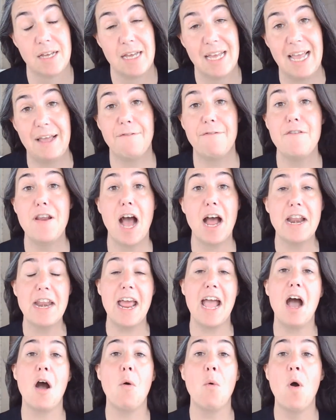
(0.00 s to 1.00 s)
If not
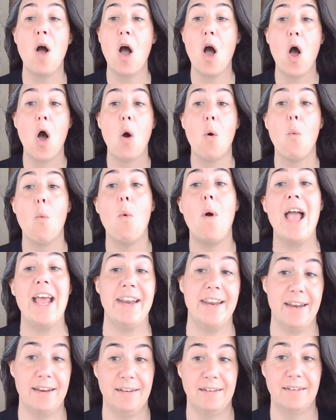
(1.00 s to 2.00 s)
now,
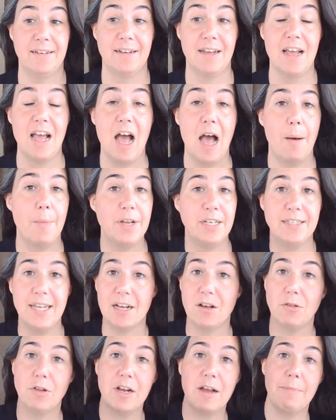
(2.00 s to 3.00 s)
when? I'm going to
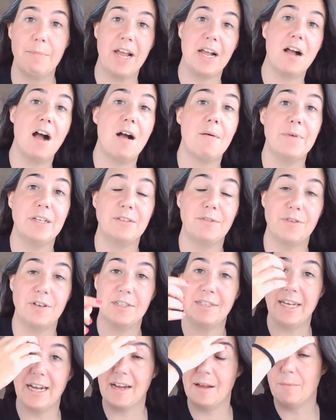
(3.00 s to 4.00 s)
take a look at my comments for a
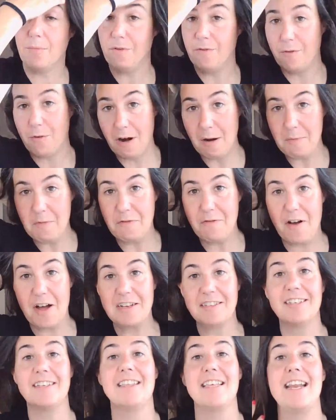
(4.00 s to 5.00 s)
second before I move
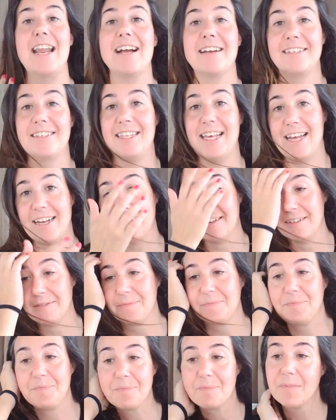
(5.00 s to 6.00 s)
on to the next thing.
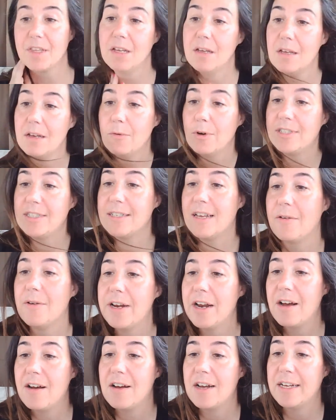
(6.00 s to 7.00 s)
What's
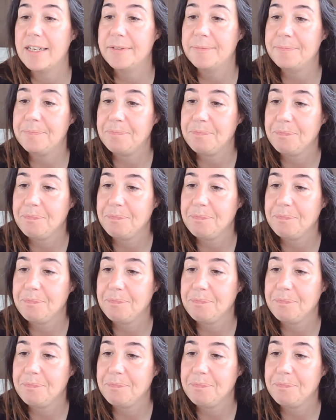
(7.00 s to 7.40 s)
going on?